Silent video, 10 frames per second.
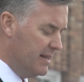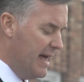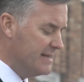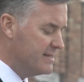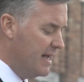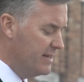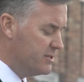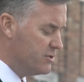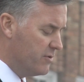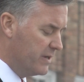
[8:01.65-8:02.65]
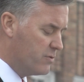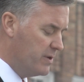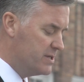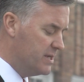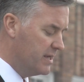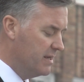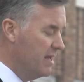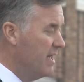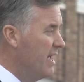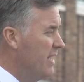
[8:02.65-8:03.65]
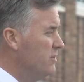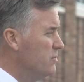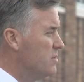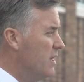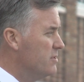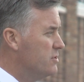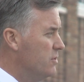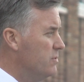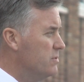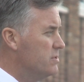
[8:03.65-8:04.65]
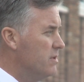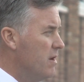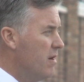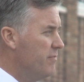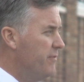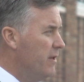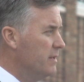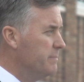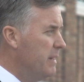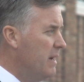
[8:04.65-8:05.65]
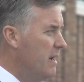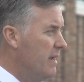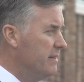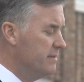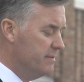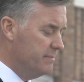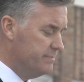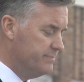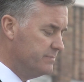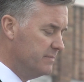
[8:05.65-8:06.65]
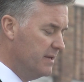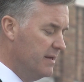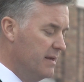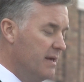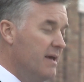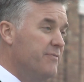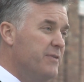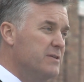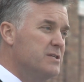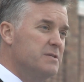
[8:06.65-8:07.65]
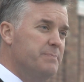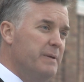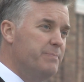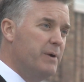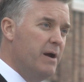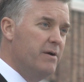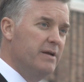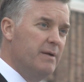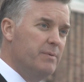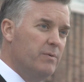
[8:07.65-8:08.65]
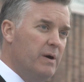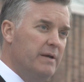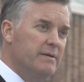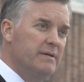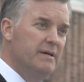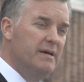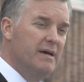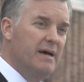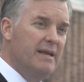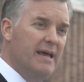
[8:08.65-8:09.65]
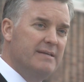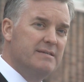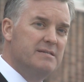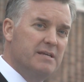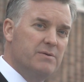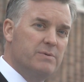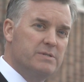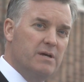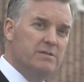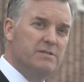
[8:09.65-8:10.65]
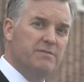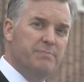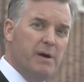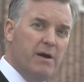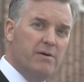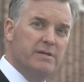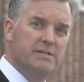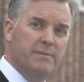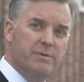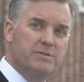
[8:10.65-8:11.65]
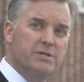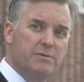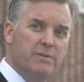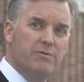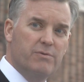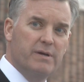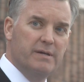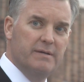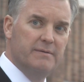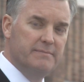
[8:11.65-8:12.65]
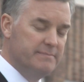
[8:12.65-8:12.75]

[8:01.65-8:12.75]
Class sizes are increasing, and Utah students are falling behind. If this has been priority number one, I'd hate to see the results of priorities number two and three.